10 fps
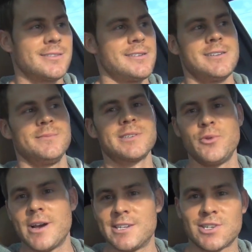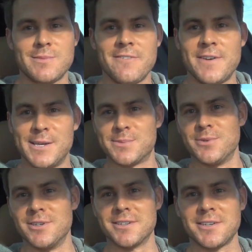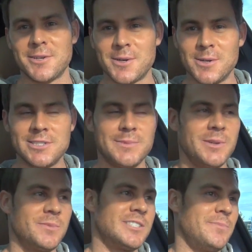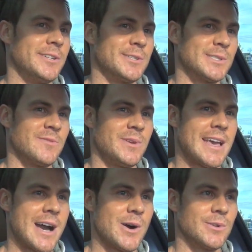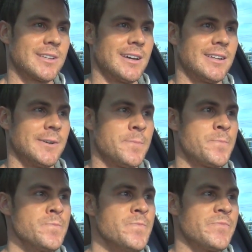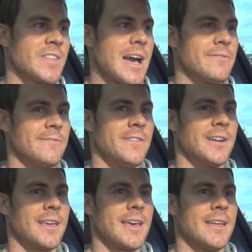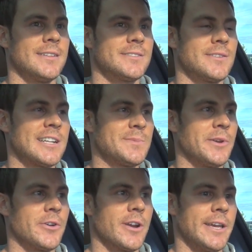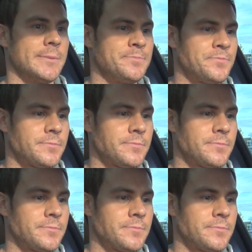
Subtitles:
Some of you guys are on my Facebook, you know, see pictures of me out kind of having fun again, so that's been great.